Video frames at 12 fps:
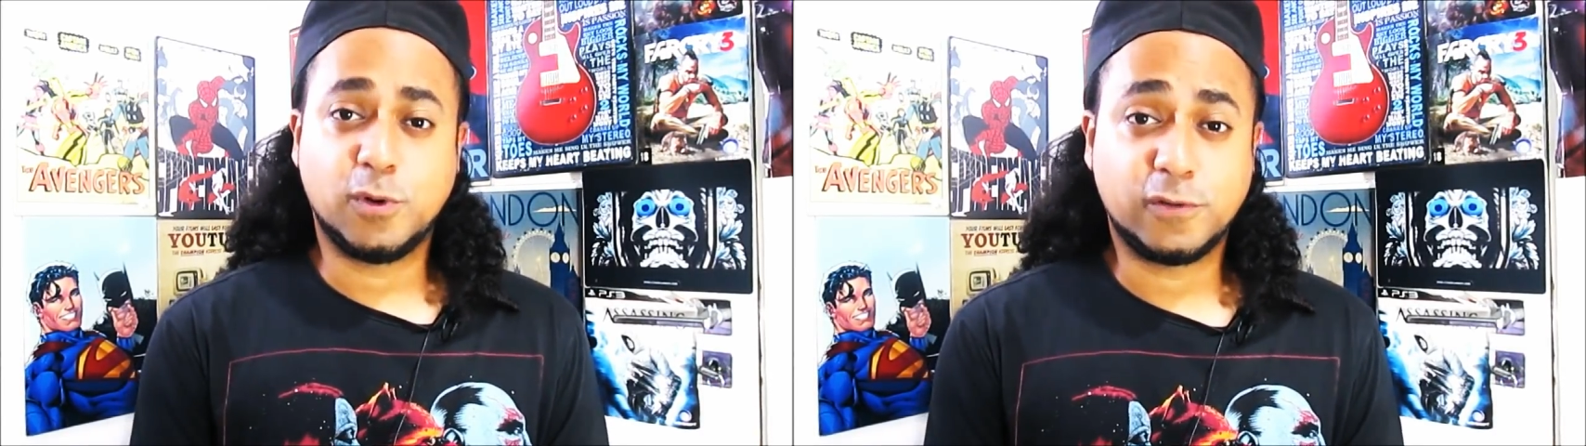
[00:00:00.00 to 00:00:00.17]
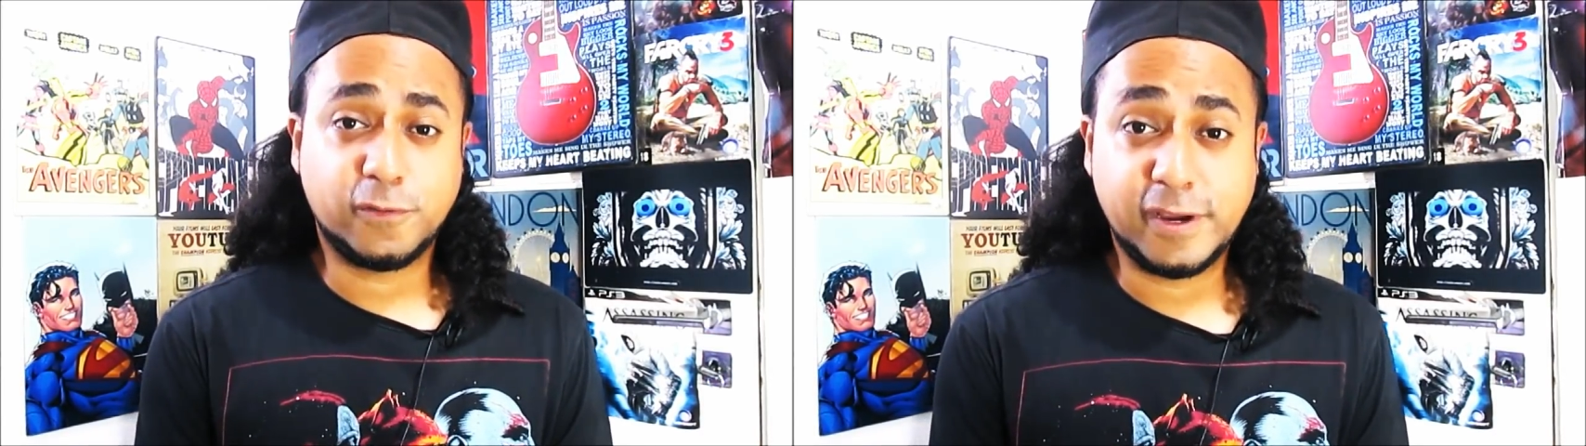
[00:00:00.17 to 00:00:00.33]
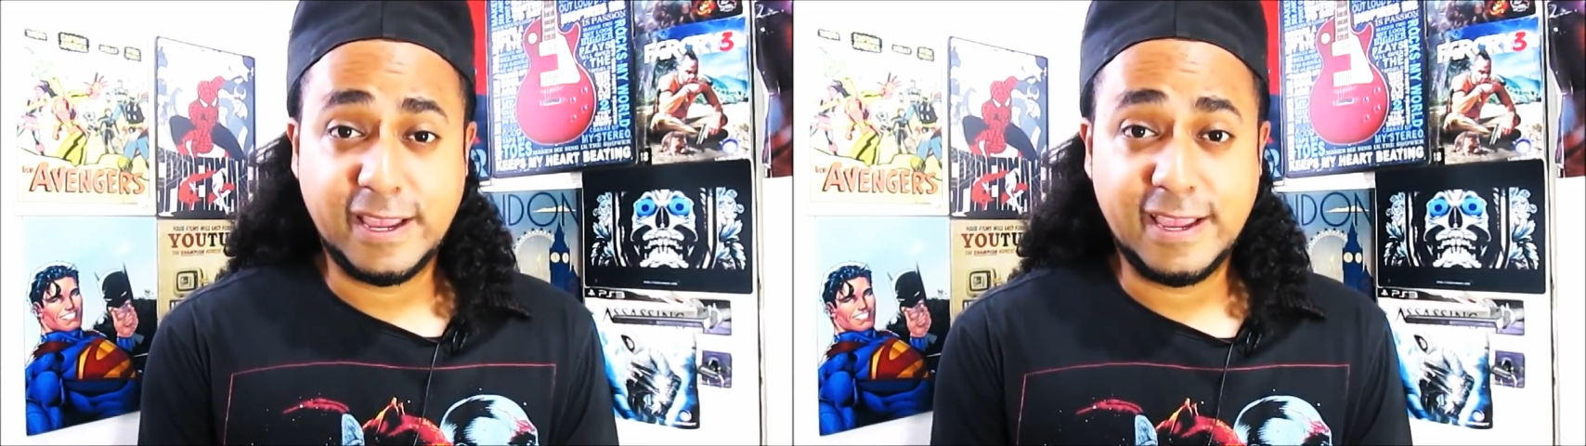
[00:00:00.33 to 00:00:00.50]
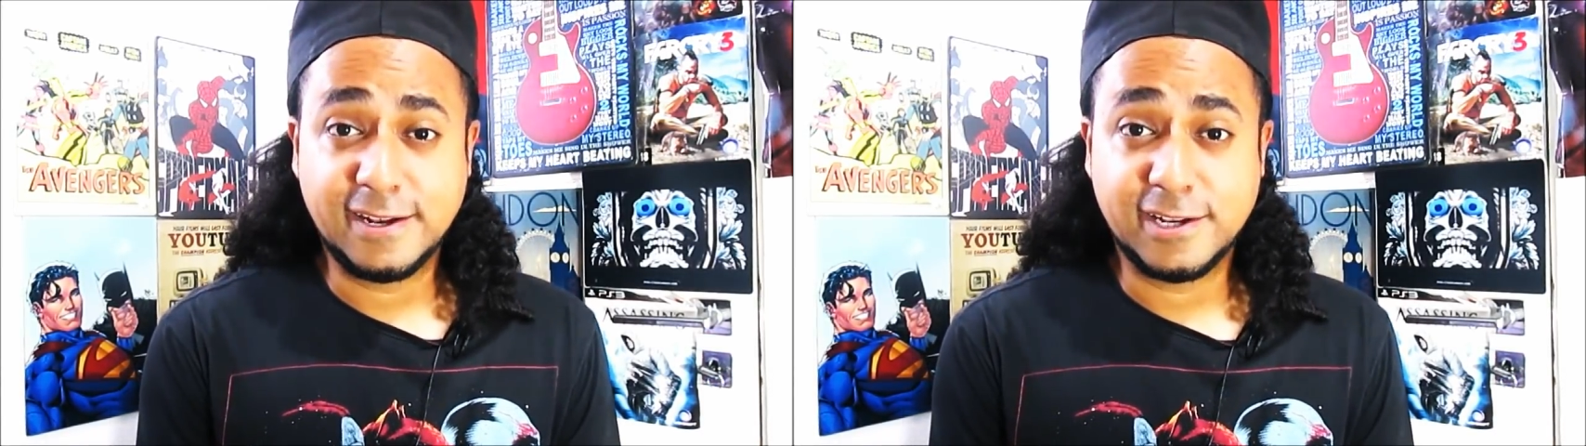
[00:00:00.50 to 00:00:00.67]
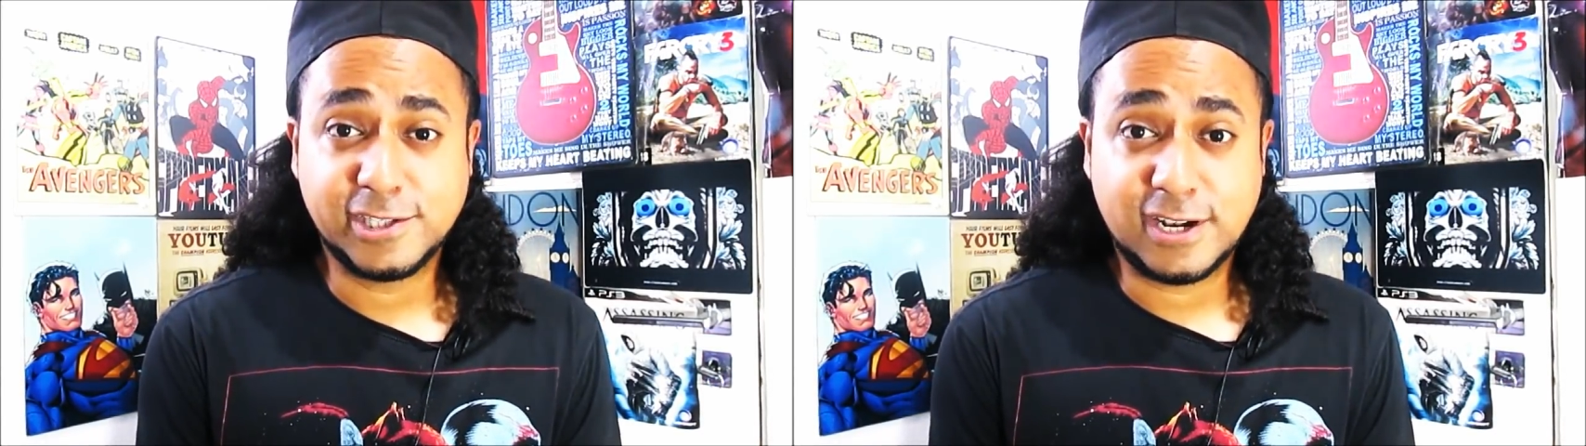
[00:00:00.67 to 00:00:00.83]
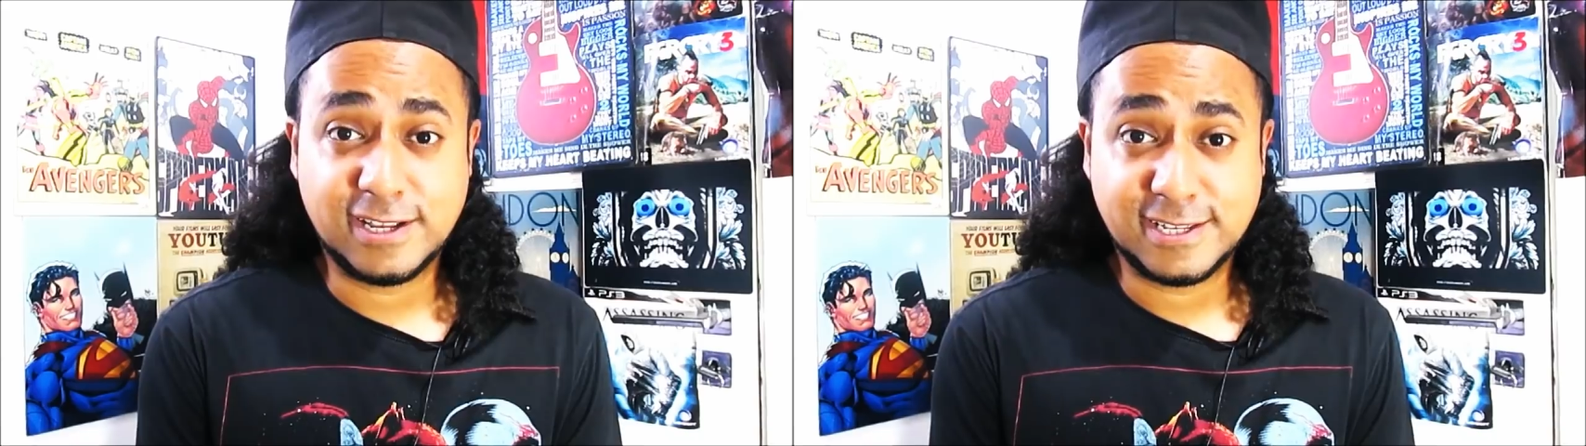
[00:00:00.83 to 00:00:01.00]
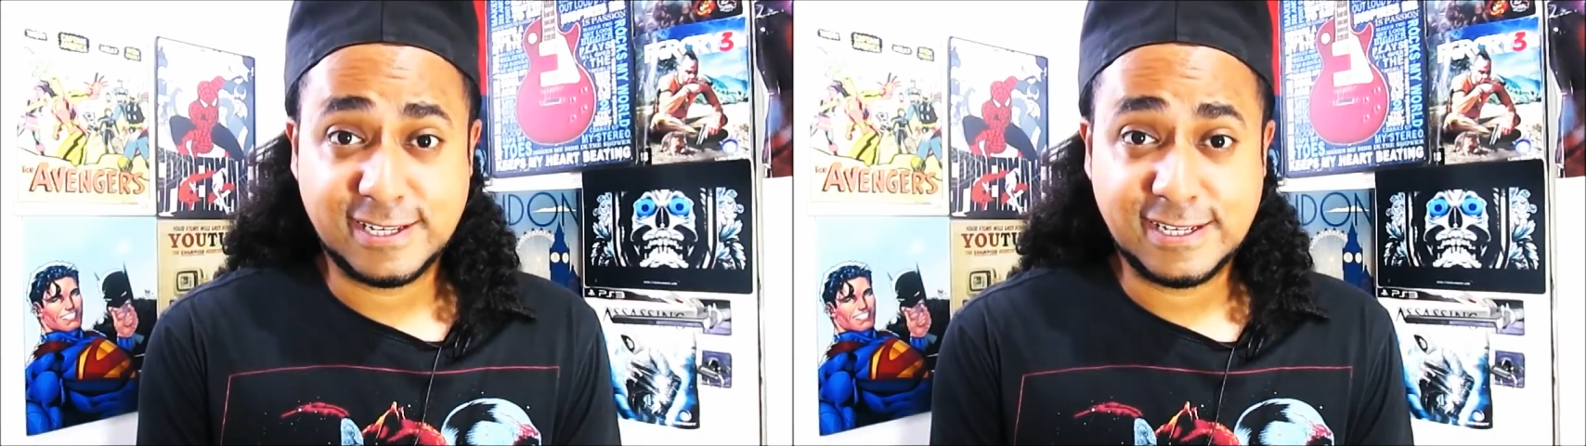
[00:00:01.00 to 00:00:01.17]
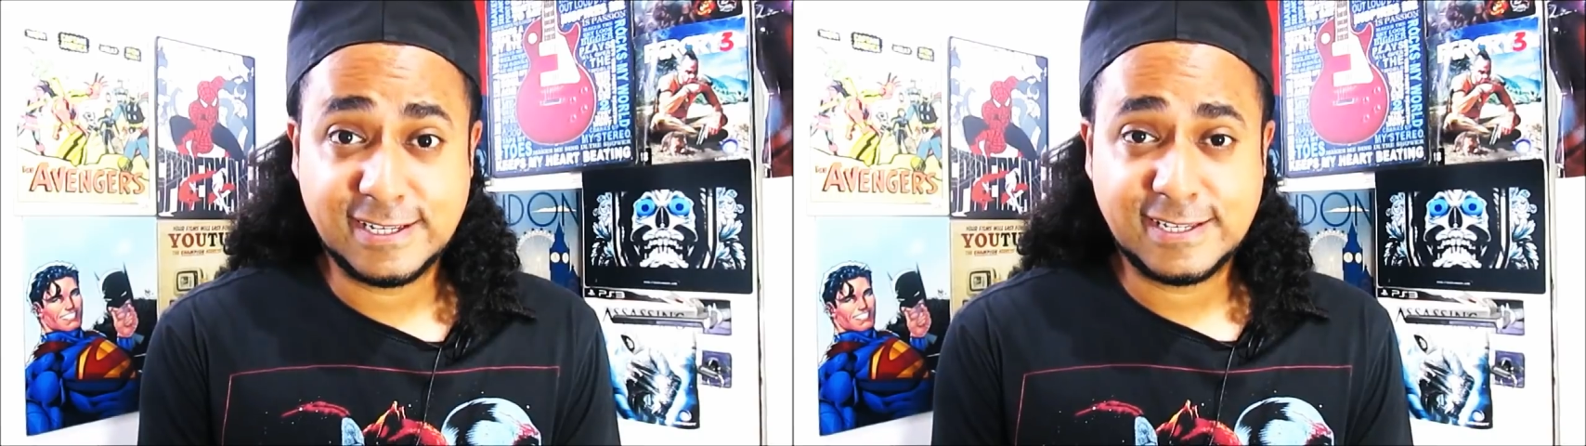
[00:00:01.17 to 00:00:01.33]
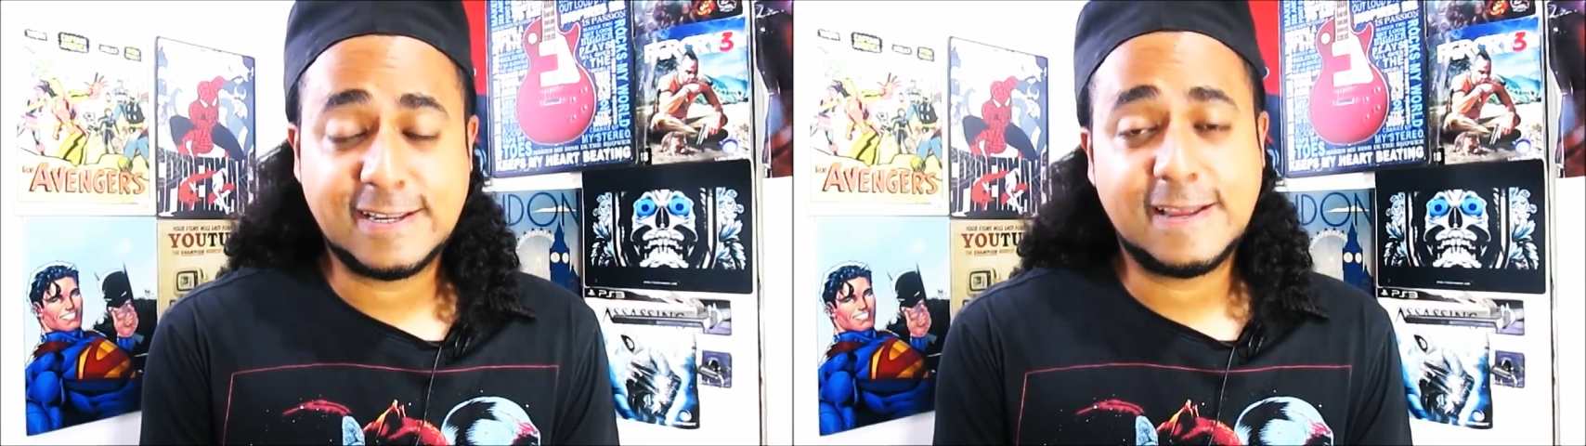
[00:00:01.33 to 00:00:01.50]
more free English
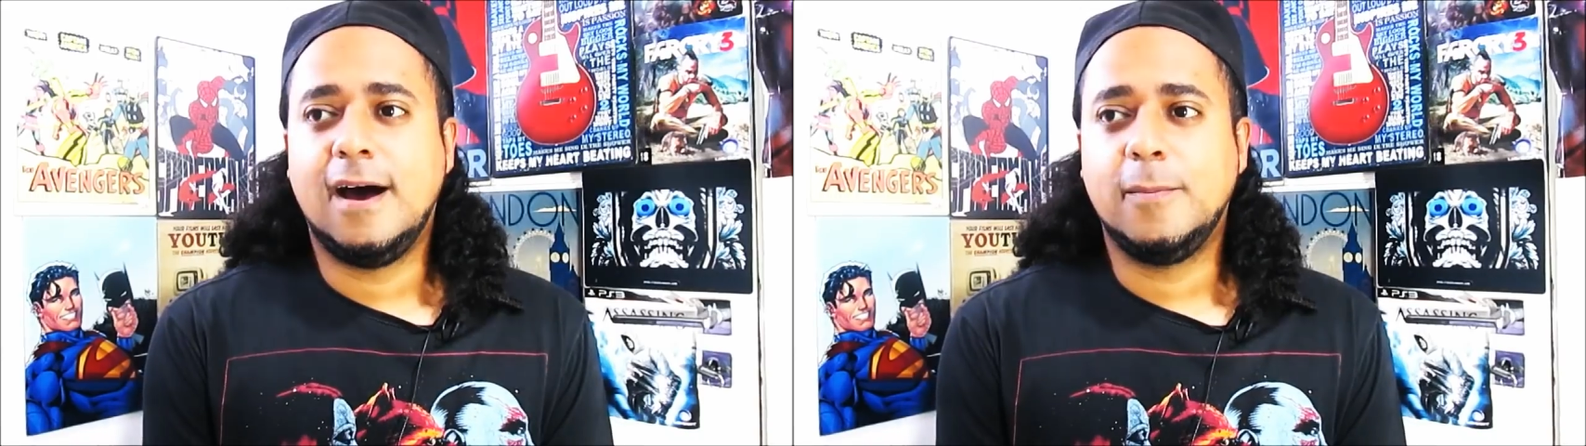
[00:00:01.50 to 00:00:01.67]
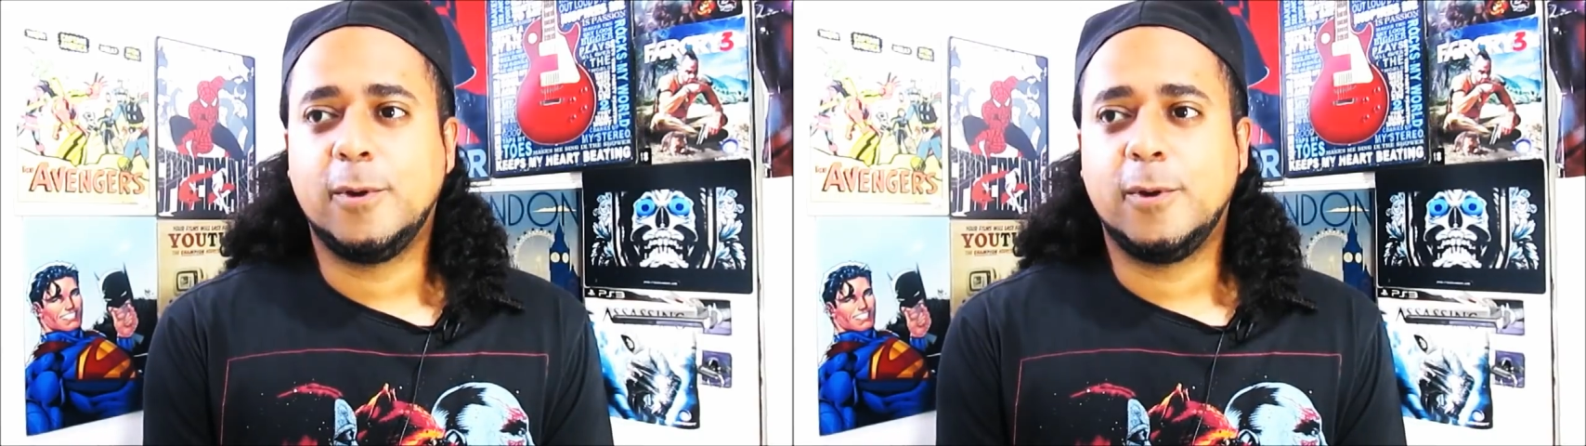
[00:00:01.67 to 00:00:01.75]
classes.